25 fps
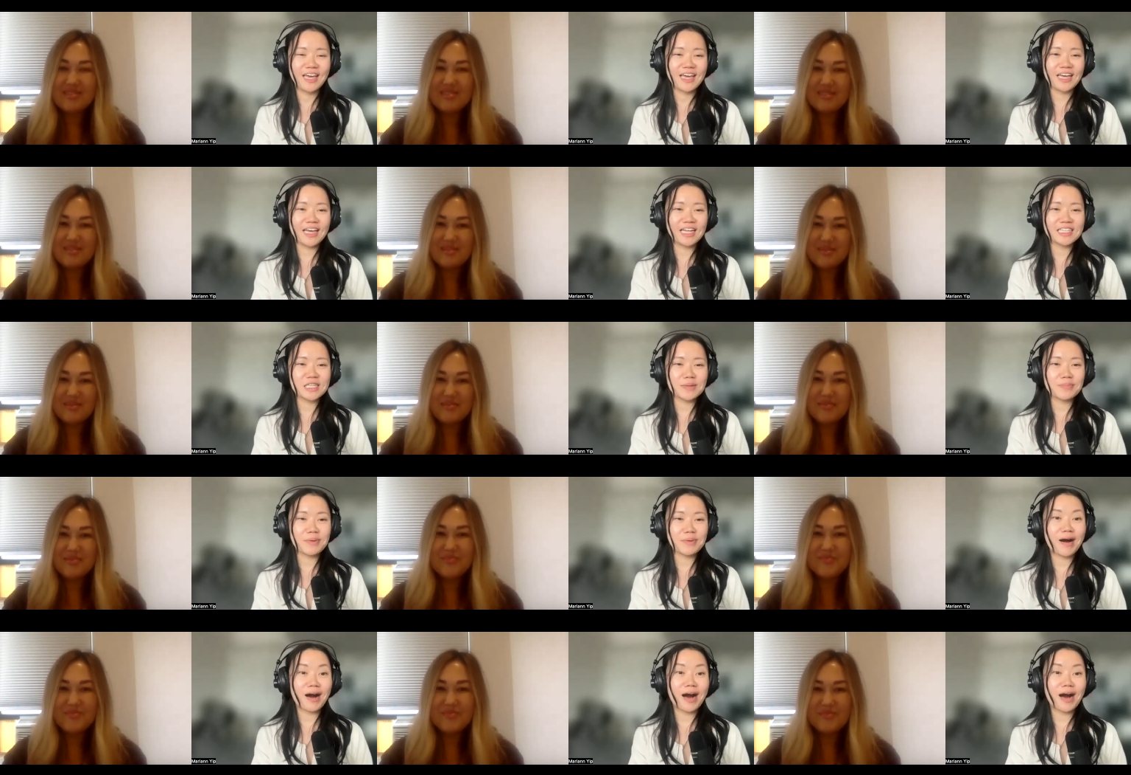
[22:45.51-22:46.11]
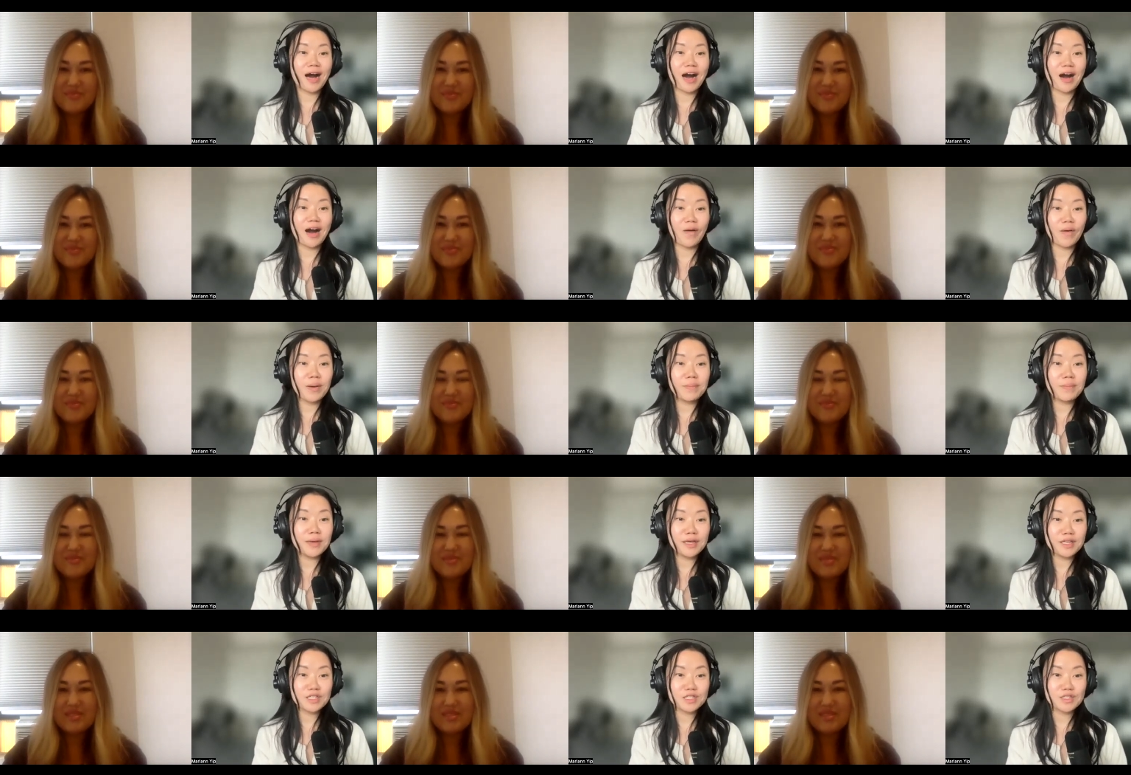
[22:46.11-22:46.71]
Speaker 1: it's about how
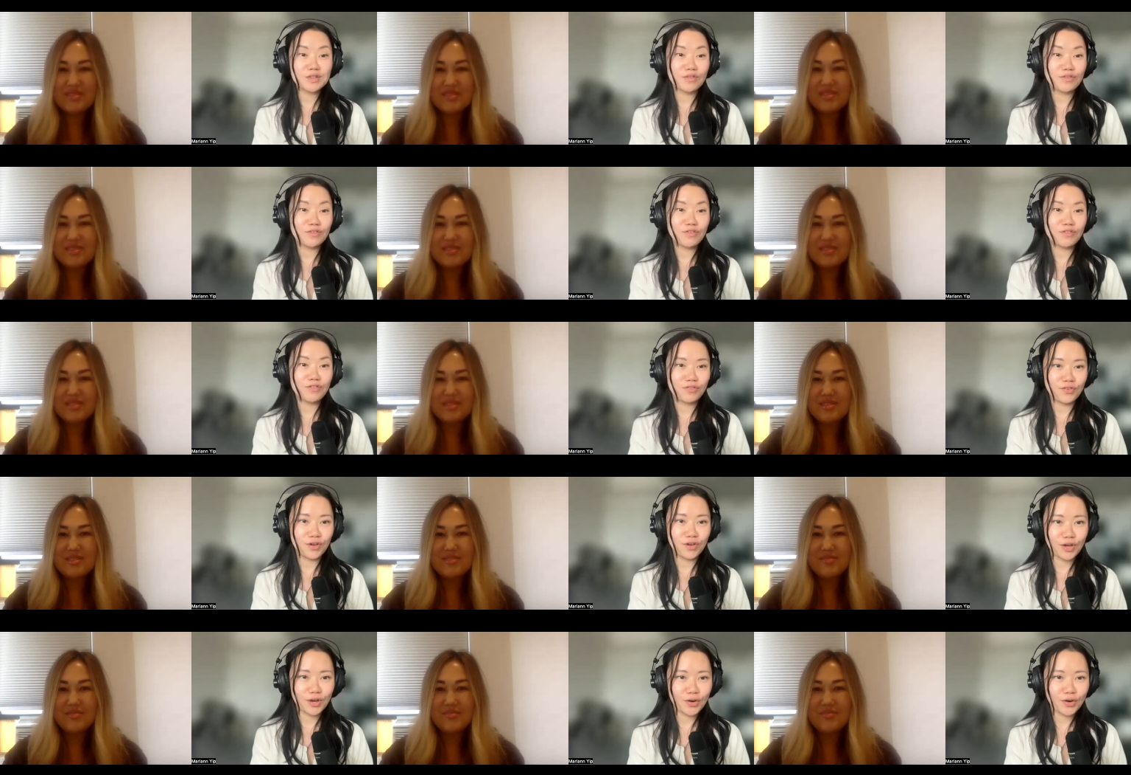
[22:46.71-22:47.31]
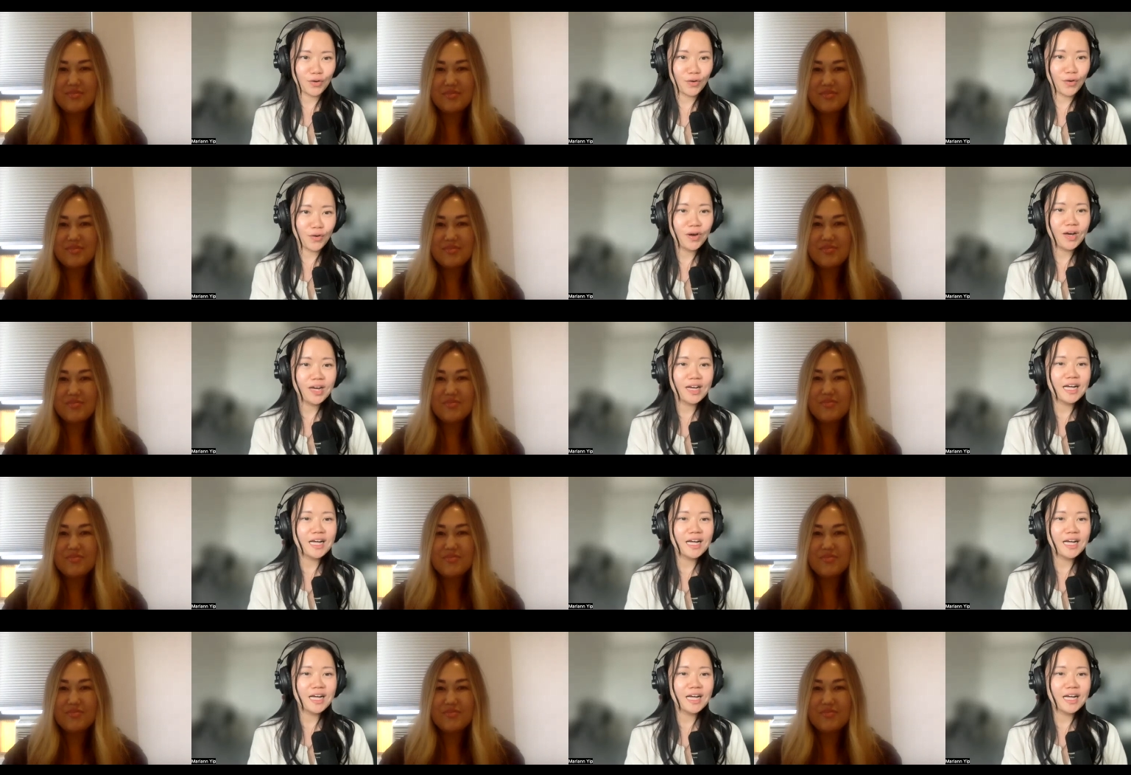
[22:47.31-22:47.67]
it makes you feel.